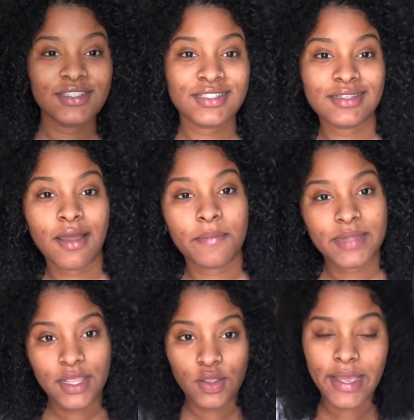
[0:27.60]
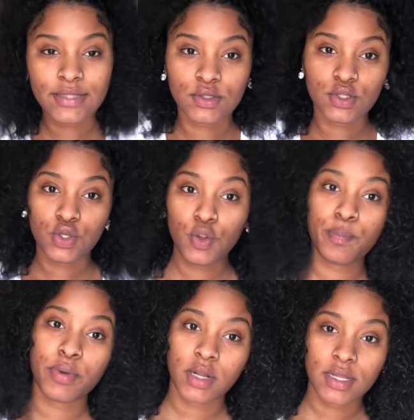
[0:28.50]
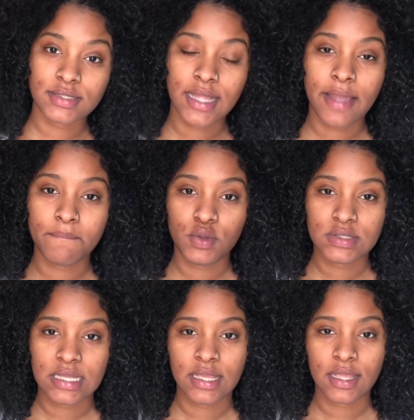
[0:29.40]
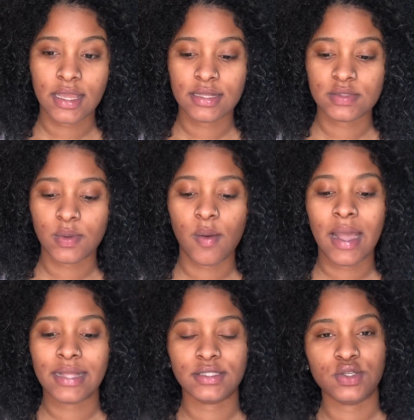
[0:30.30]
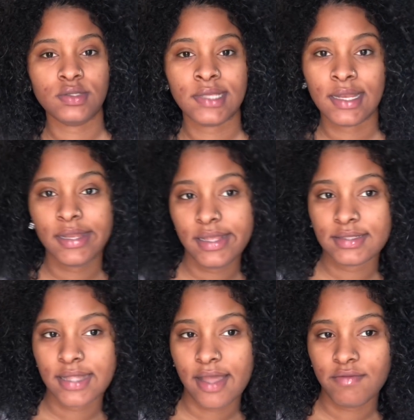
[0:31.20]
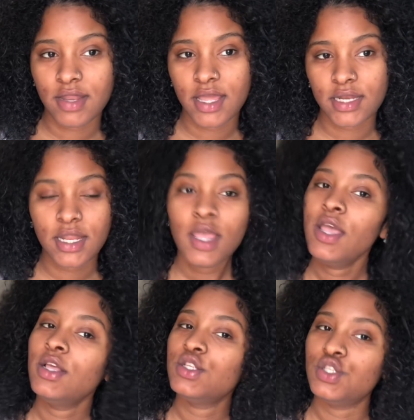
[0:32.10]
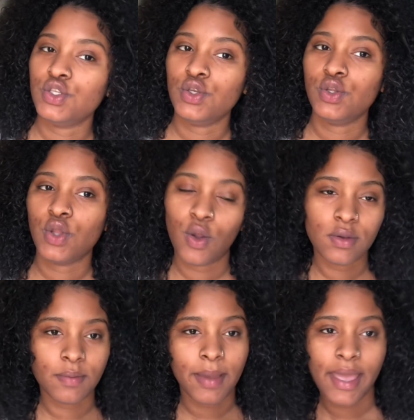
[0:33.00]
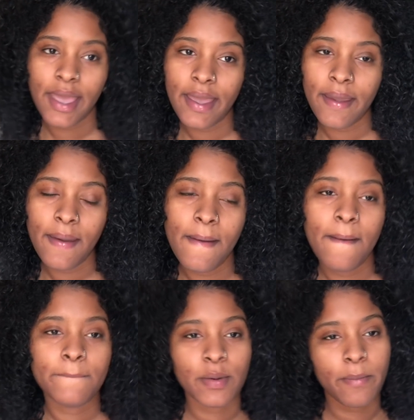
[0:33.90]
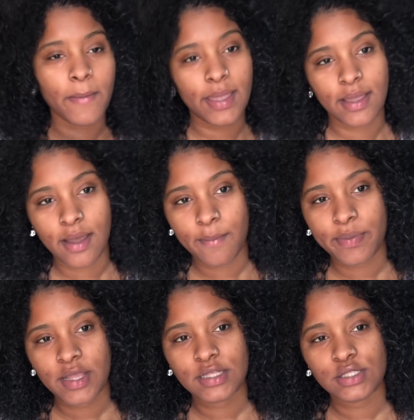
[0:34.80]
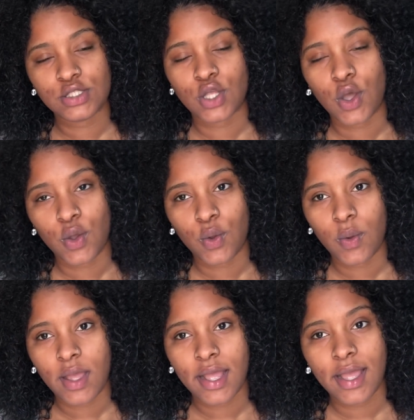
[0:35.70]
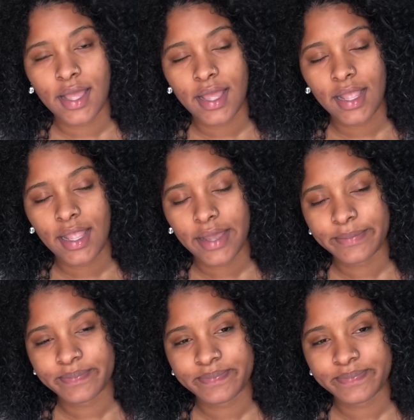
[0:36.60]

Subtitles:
just to update you guys on the new products that I'm using, as well as the new techniques that I've learned to do not only my hair but my makeup. So yeah,